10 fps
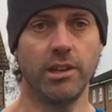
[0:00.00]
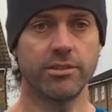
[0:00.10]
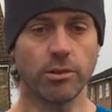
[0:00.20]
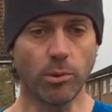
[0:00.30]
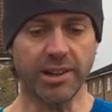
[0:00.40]

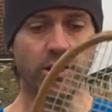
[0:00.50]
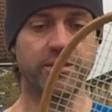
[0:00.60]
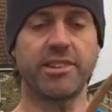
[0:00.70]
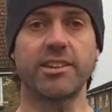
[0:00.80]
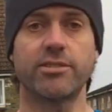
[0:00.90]
So why
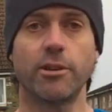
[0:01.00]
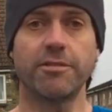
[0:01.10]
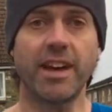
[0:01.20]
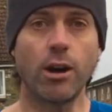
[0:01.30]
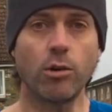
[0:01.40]
not dust
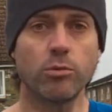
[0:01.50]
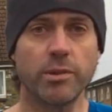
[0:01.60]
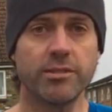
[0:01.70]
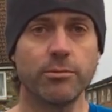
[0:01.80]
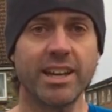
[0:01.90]
off that old
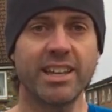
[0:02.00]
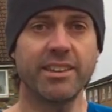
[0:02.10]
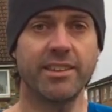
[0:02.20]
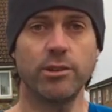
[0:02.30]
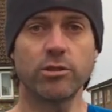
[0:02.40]
wooden
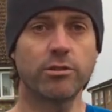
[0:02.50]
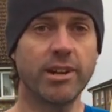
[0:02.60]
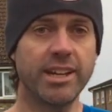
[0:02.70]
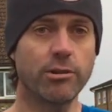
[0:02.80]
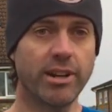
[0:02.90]
racket that your
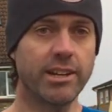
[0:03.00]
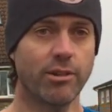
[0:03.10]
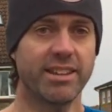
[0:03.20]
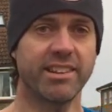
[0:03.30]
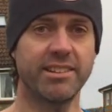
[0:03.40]

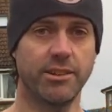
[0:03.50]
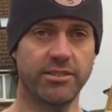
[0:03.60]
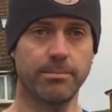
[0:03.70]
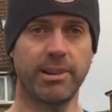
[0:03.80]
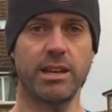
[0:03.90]
great-great-granddad used
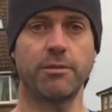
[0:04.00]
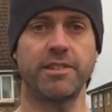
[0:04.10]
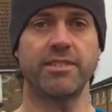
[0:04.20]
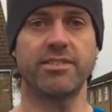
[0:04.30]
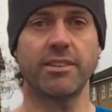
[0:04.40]
to play with
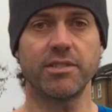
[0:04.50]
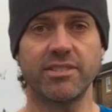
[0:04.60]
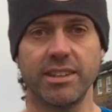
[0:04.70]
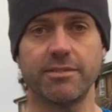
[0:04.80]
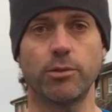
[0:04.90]
in
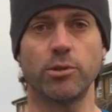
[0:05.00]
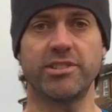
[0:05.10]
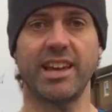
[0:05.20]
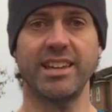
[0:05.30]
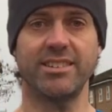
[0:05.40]

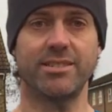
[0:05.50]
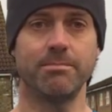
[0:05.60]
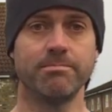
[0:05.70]
1748?